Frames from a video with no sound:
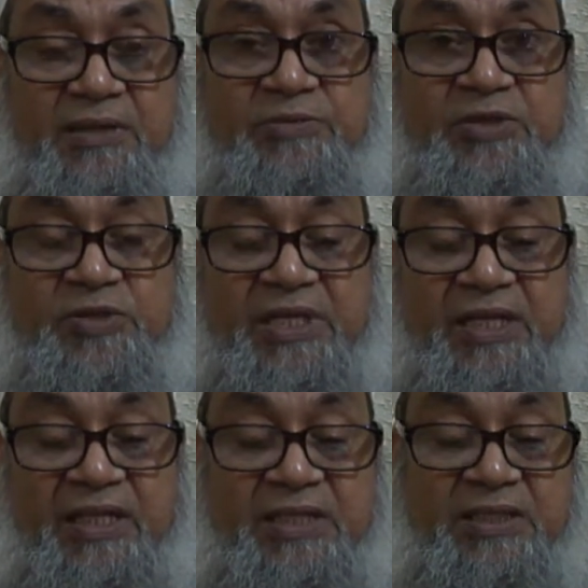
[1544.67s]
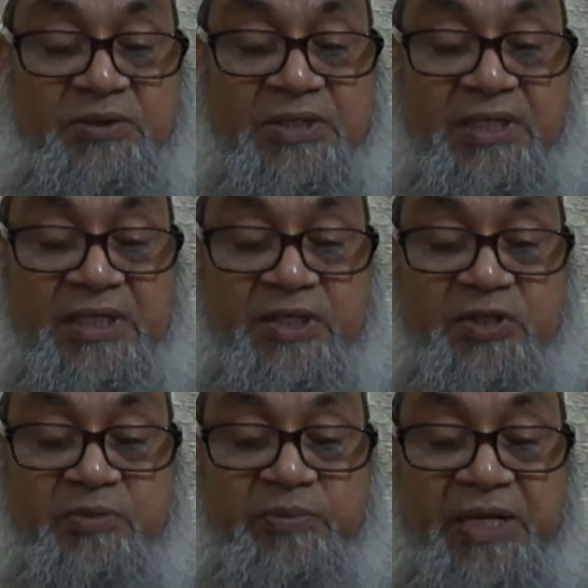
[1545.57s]
Minocycline is used in case
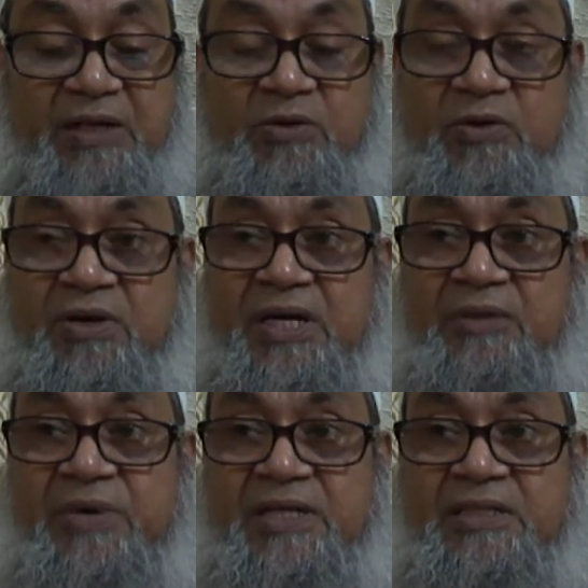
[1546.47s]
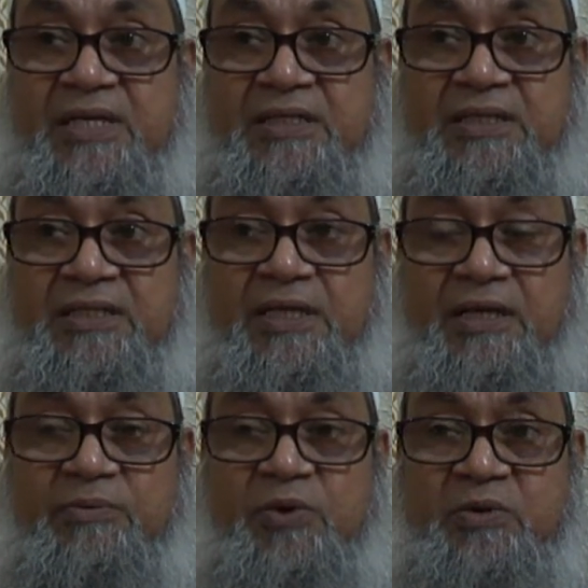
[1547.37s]
of meningococcal meningitis,
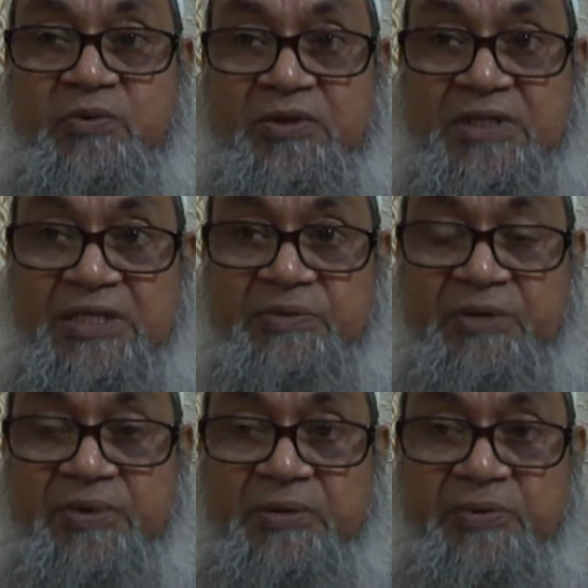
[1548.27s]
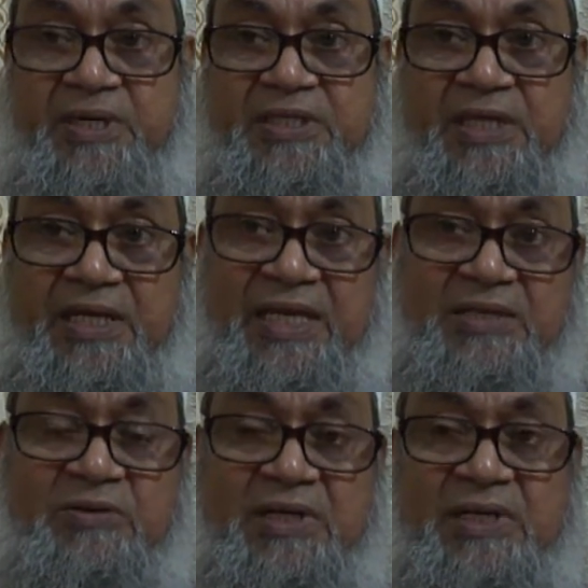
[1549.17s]
both for treatment purpose as
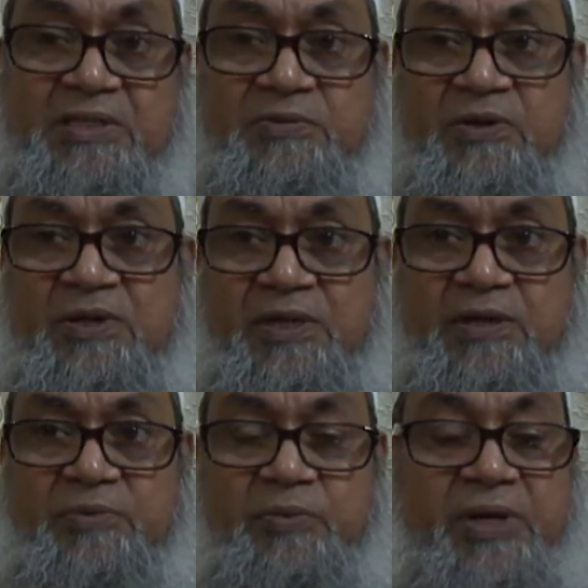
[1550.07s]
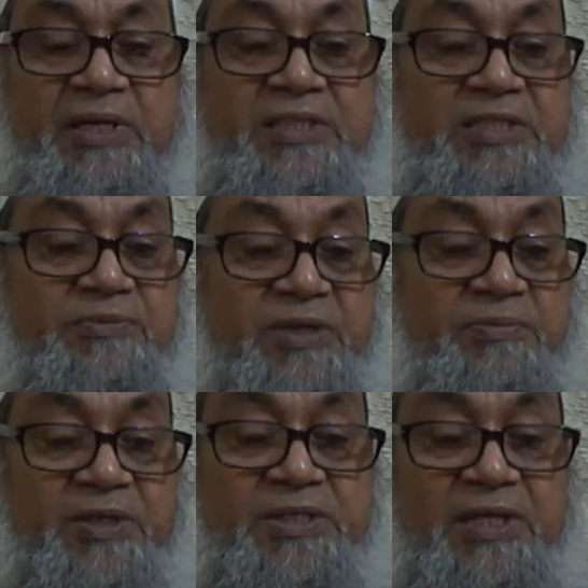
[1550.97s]
well as for prophylaxis
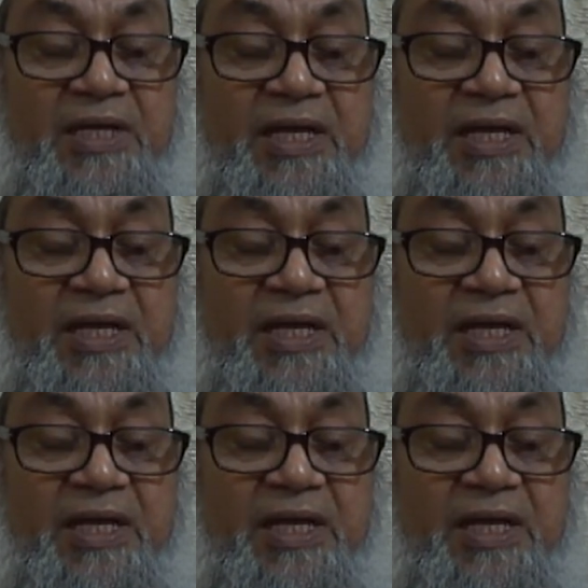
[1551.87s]
purpose.